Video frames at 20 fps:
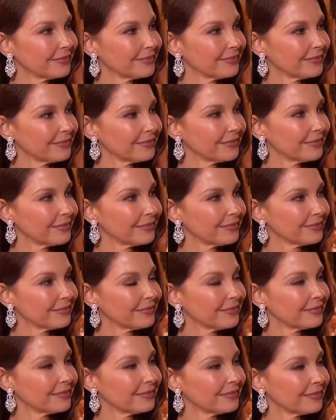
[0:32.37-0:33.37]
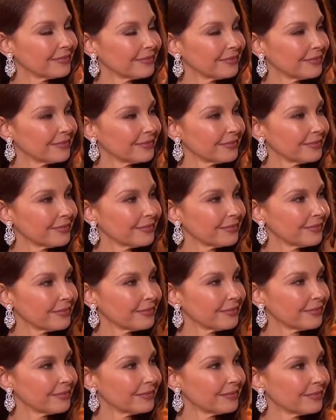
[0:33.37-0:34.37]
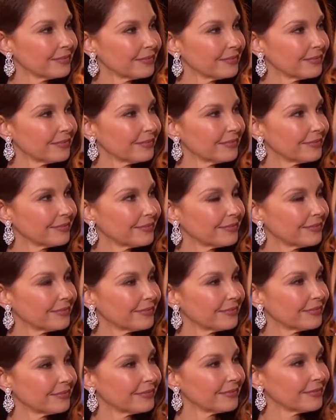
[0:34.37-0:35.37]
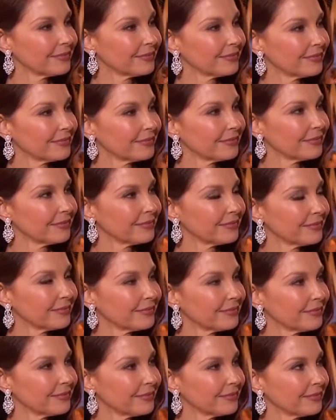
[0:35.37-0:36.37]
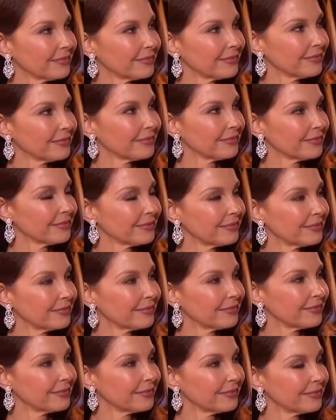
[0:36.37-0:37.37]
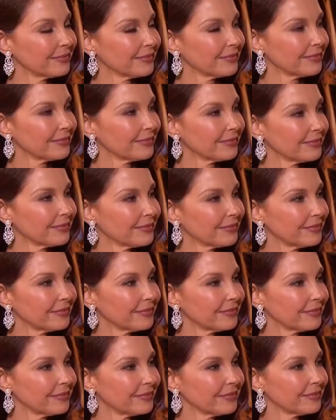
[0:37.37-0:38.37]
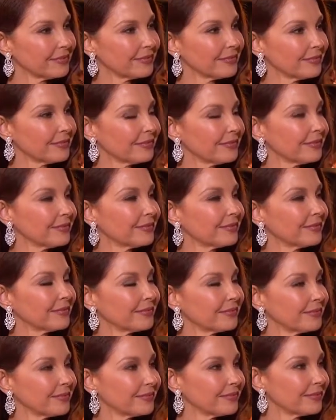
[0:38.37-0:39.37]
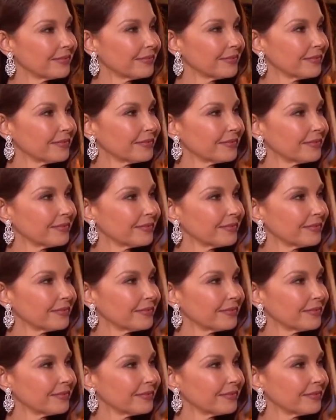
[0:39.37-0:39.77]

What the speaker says: [no speech]